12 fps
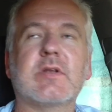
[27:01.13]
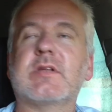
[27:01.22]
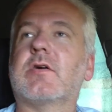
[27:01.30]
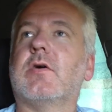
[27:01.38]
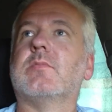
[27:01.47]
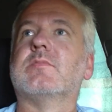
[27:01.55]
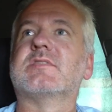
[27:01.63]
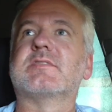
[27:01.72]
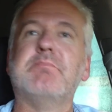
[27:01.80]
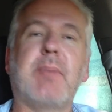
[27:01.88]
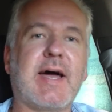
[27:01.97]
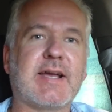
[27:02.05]
it
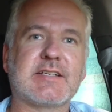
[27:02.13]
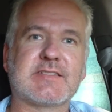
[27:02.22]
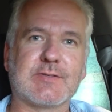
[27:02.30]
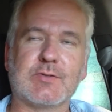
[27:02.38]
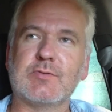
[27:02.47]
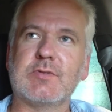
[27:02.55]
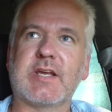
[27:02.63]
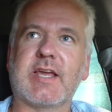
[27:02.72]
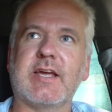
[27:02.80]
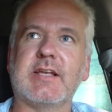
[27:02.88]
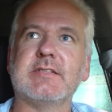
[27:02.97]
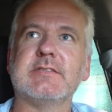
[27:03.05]
comes back soon
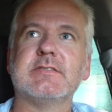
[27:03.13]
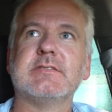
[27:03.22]
again.